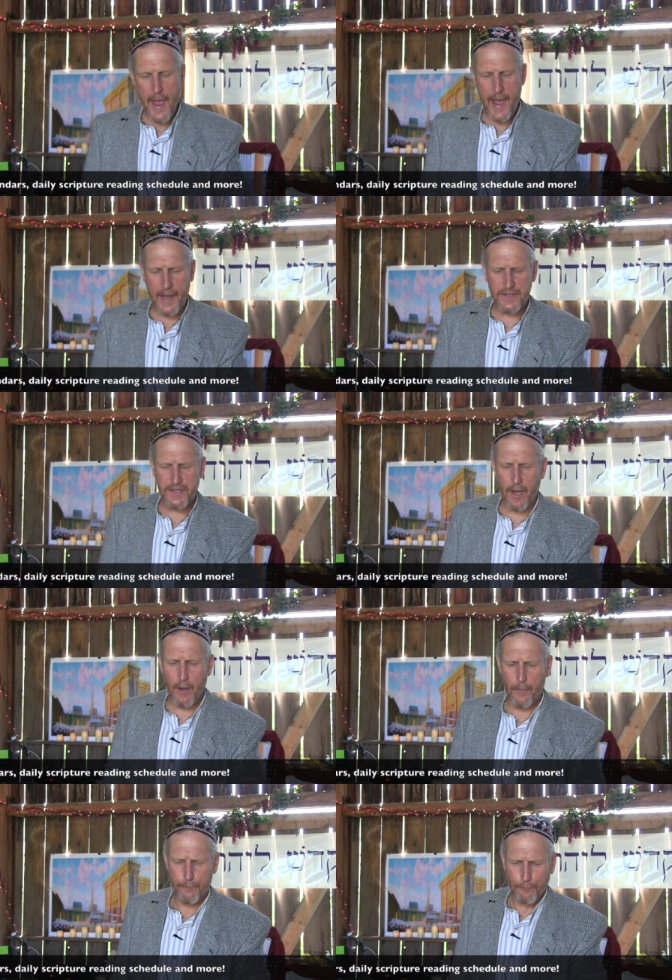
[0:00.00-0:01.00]
And
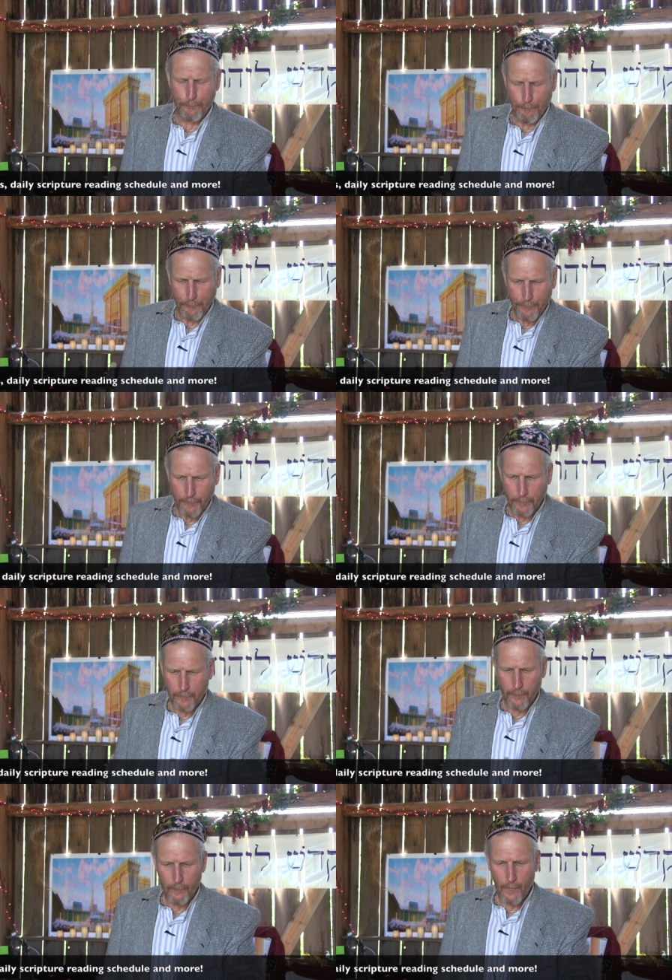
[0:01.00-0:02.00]
so
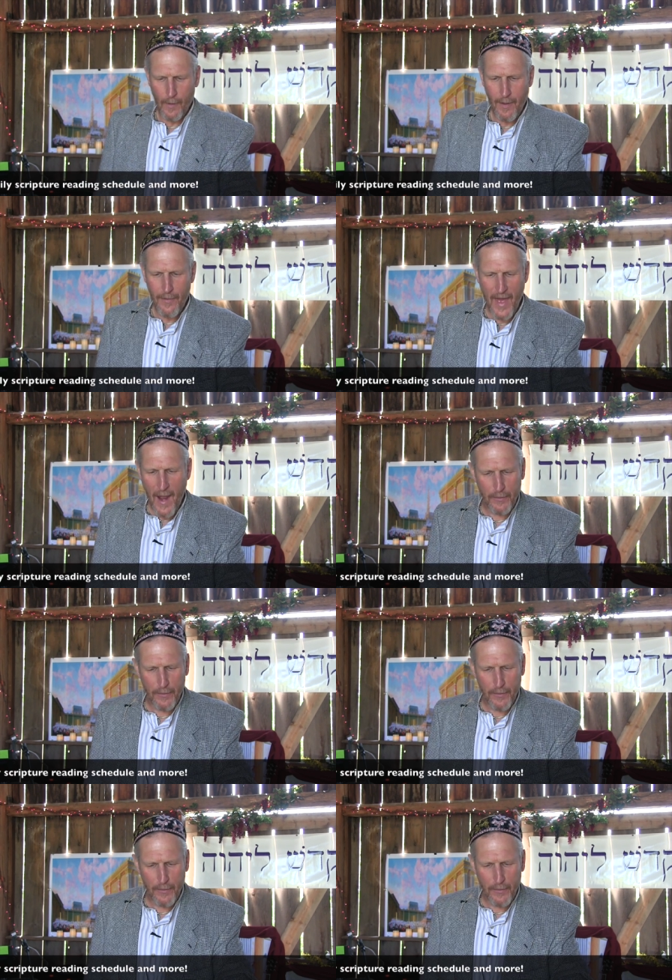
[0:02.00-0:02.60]
that